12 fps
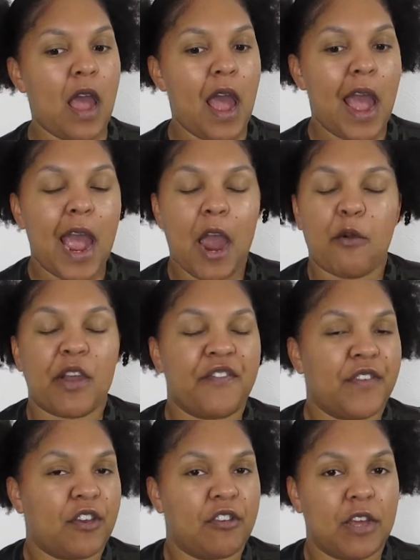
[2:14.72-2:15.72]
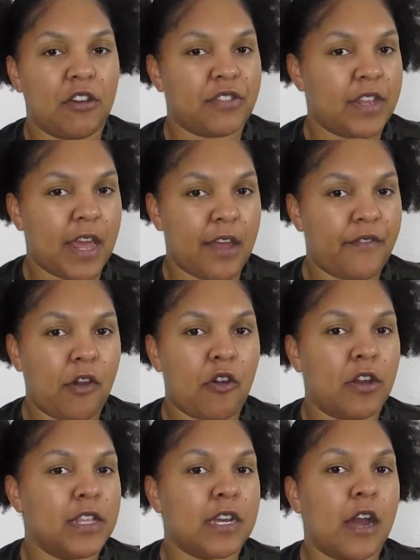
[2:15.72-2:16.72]
how I figured out that I have
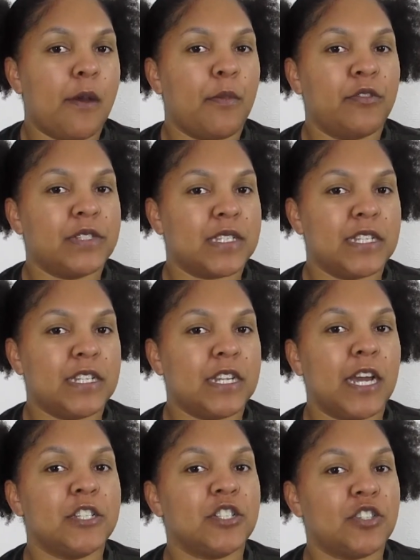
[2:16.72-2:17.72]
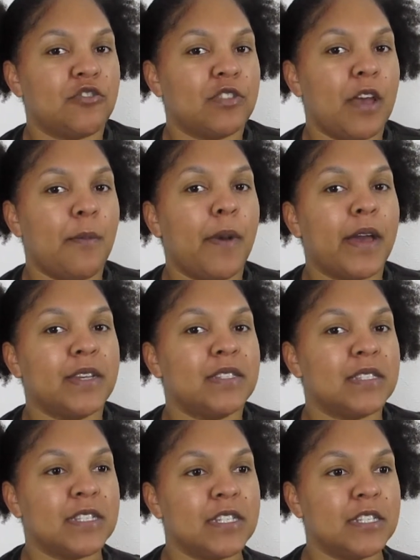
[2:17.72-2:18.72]
oily combo skin. I just know that my
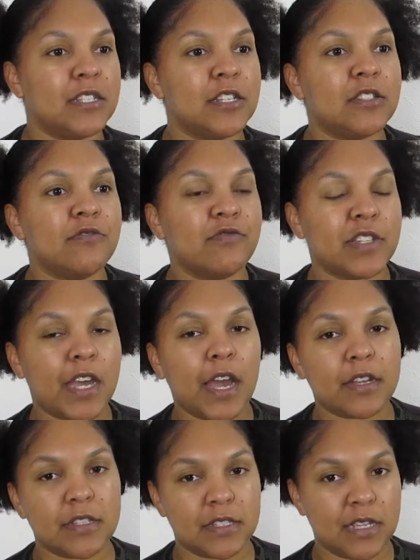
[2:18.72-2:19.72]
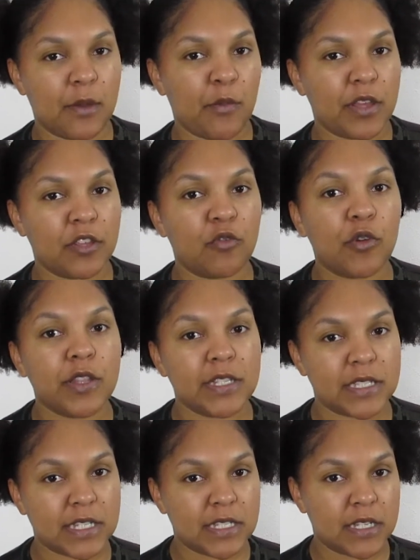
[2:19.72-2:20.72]
skin doesn't react the same way that oily
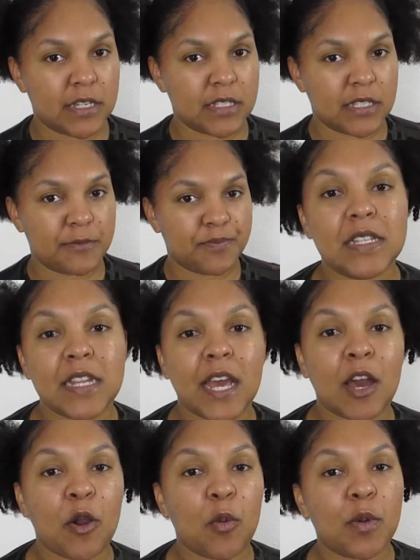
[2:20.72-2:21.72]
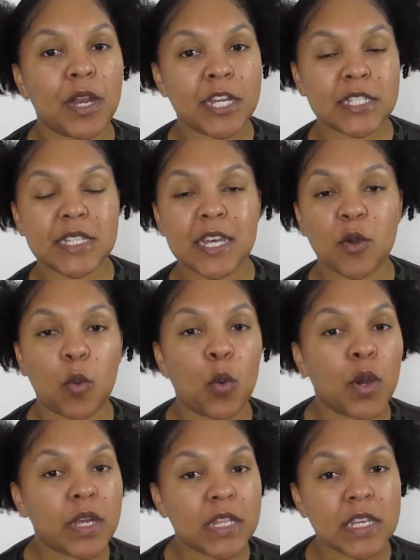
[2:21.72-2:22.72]
skin does. Now, when I say
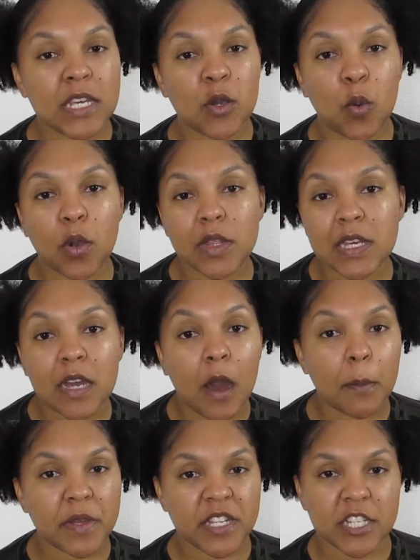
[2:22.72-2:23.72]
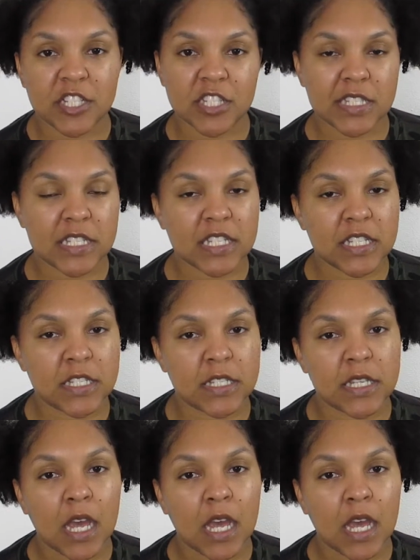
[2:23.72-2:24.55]
oily combination skin,